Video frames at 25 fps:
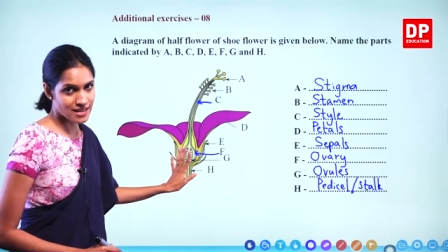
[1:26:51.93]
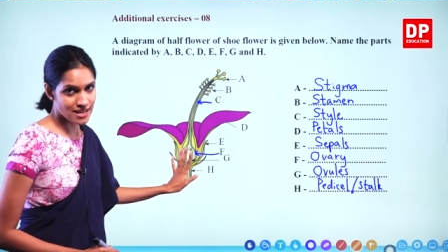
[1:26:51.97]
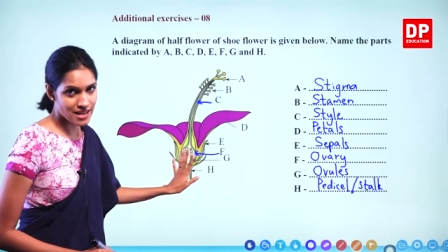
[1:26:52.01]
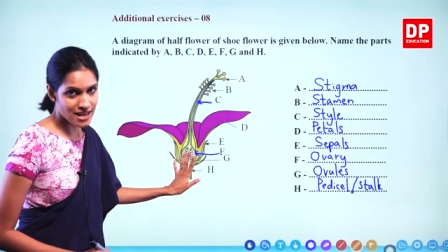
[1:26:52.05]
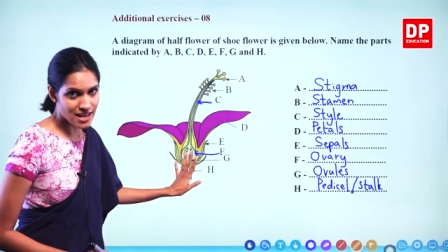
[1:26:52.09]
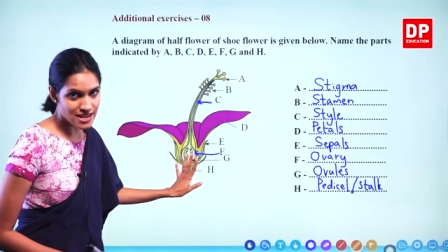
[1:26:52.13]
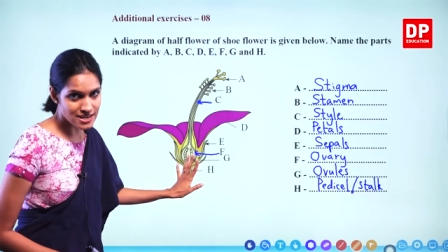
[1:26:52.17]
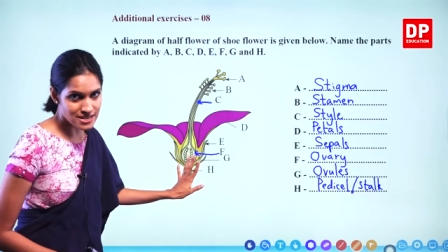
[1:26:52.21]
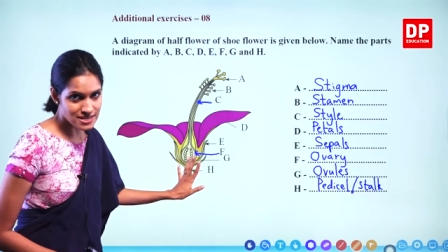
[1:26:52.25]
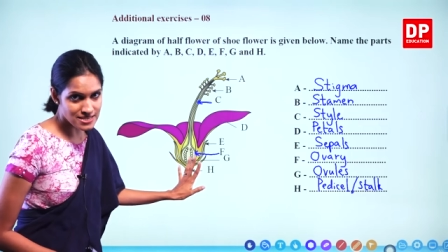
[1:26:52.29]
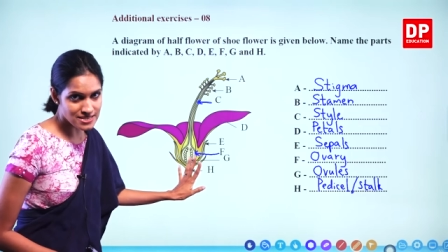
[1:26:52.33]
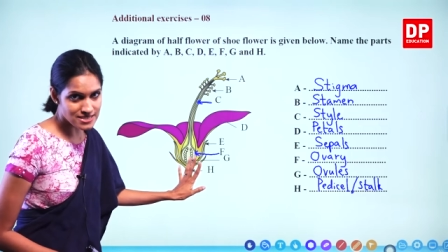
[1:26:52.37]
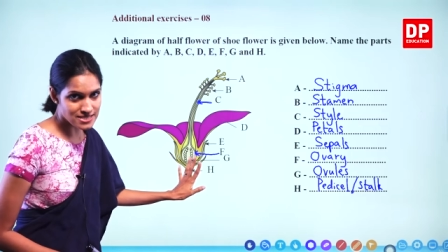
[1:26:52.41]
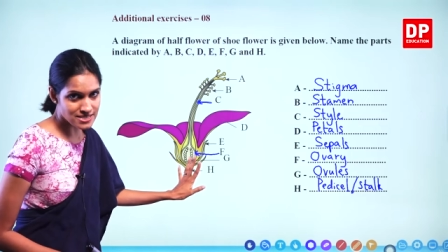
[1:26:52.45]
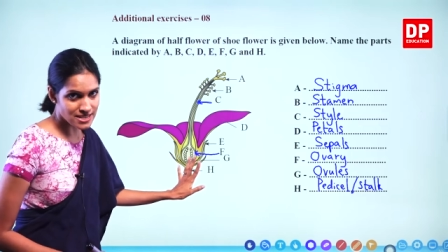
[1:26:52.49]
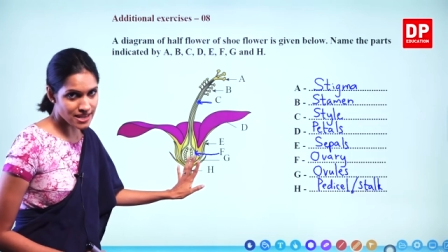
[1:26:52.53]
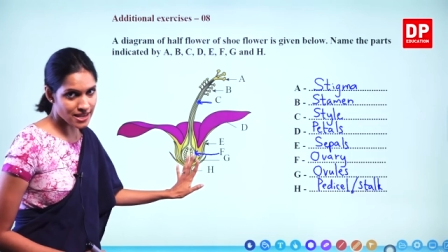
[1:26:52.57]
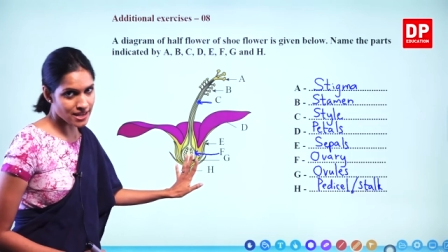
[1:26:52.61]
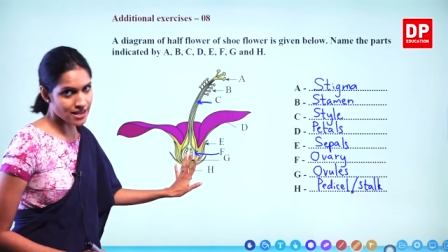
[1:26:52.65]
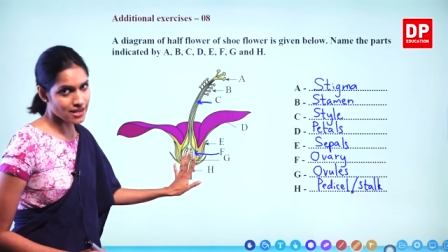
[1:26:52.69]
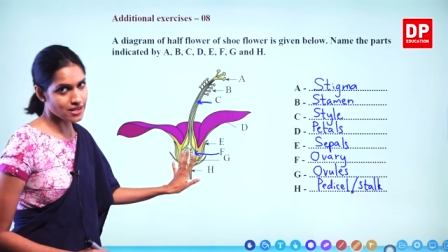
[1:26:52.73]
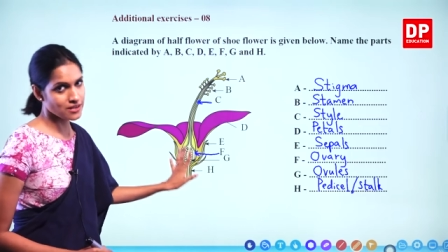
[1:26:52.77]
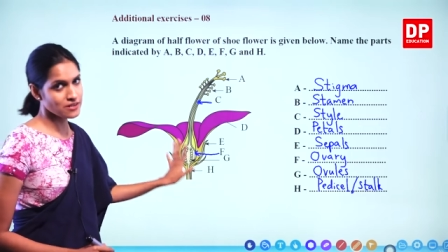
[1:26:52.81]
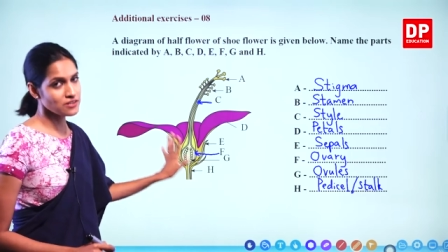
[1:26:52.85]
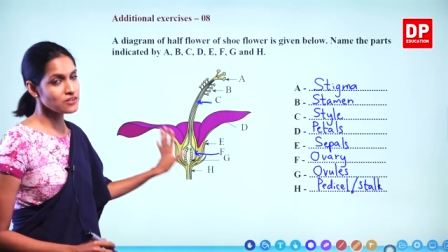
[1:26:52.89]

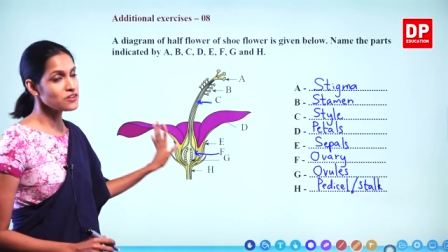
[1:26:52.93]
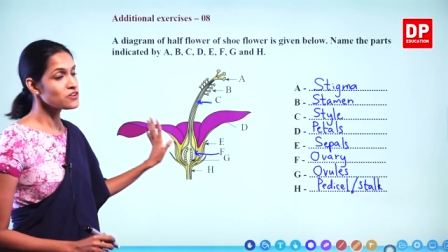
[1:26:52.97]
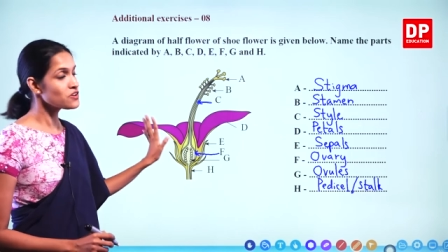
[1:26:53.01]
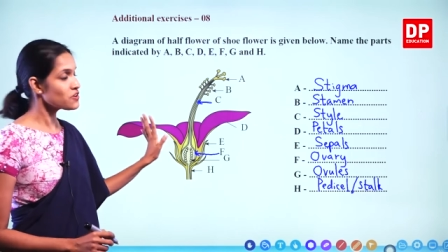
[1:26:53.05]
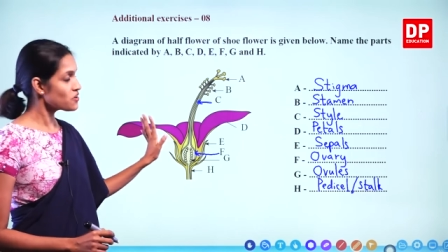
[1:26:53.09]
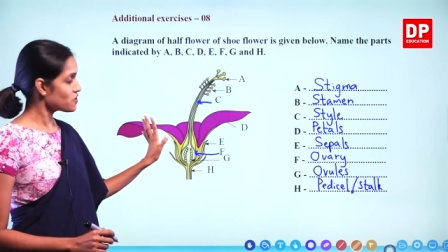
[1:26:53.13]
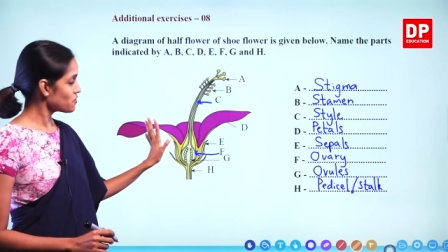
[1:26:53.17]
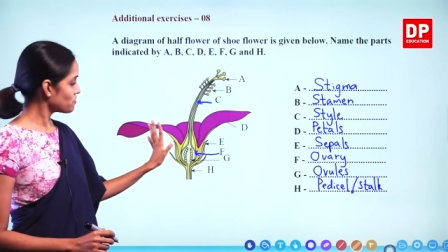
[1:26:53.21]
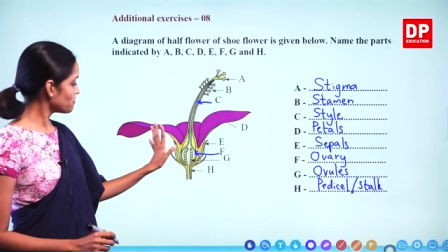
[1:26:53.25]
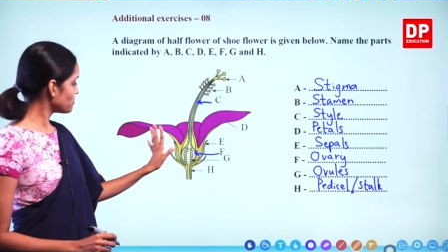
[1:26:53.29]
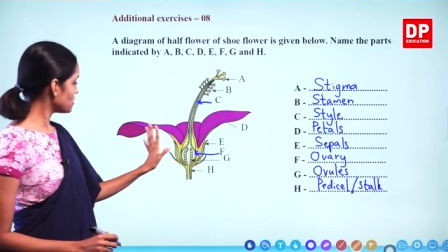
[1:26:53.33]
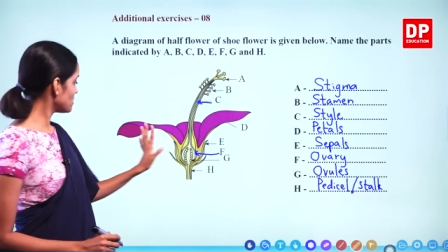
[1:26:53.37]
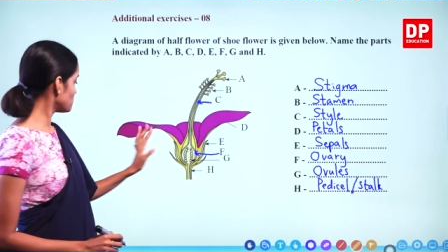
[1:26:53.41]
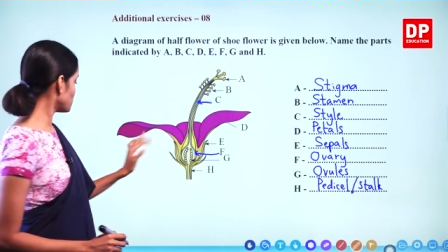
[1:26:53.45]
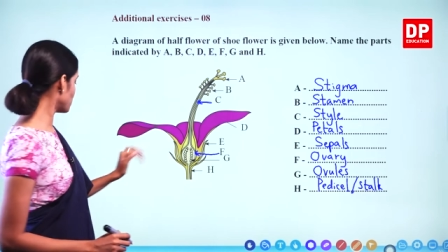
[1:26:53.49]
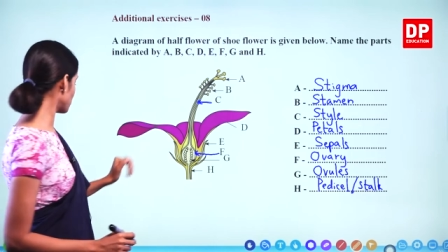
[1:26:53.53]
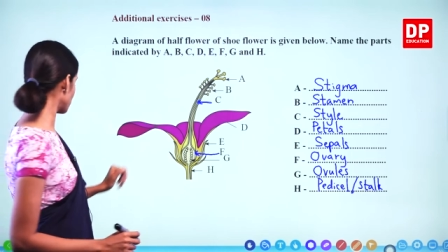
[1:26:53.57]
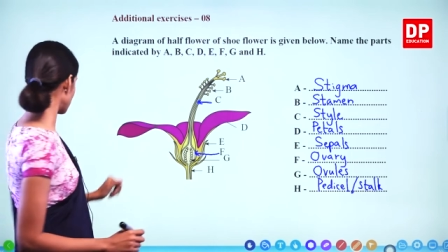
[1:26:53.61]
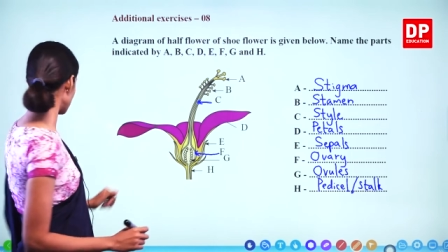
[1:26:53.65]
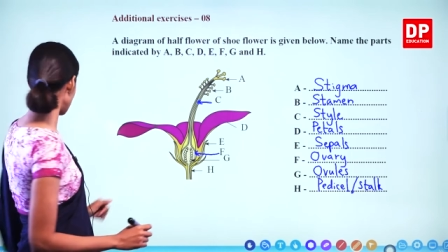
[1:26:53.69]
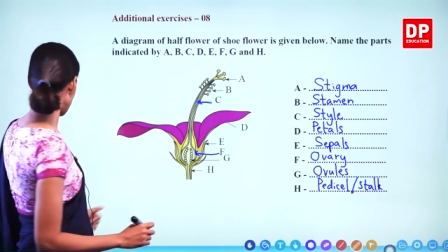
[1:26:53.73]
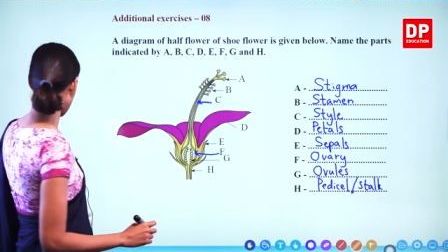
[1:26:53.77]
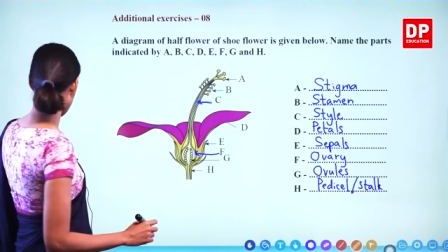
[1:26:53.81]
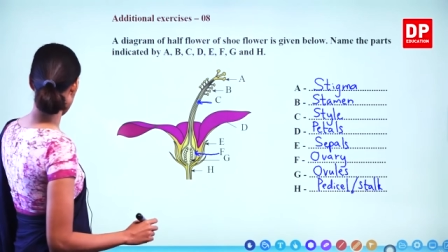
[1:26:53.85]
Understand? We'll move to the